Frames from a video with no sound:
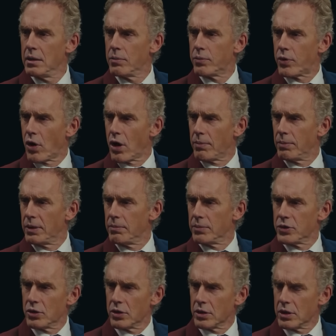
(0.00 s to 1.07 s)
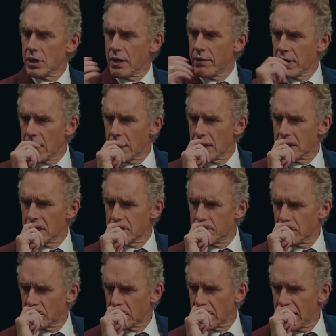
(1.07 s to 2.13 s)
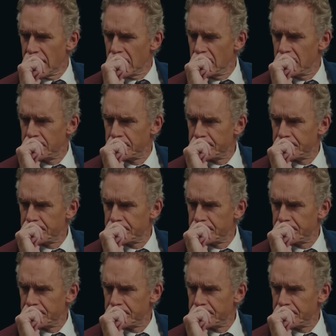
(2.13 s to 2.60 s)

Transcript: problem? John, do you have any ideas about that?